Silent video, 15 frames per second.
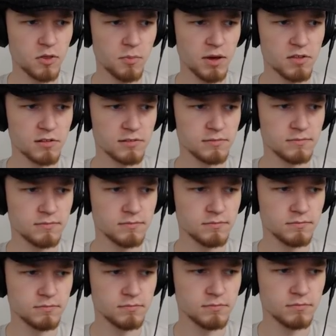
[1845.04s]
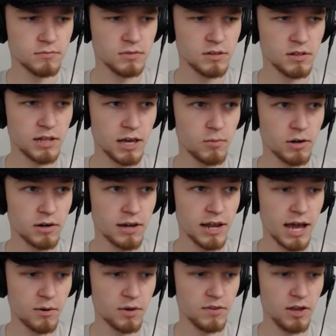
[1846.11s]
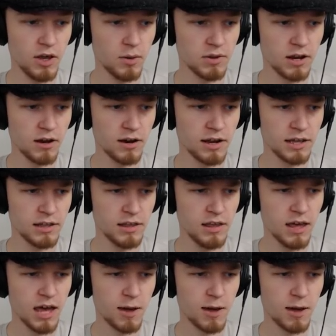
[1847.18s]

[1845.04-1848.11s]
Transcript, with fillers: with the puzzle. Like, we're now on the open area.